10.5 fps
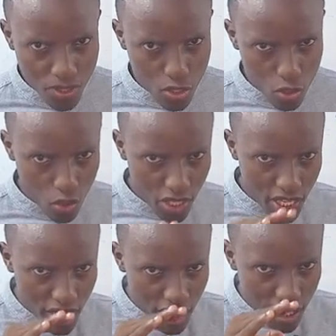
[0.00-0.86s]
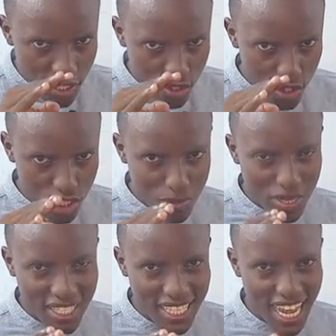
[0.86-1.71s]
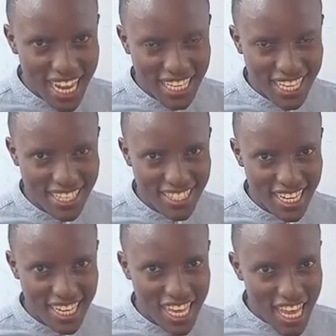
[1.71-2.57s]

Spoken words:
So the heat is just maintained inside.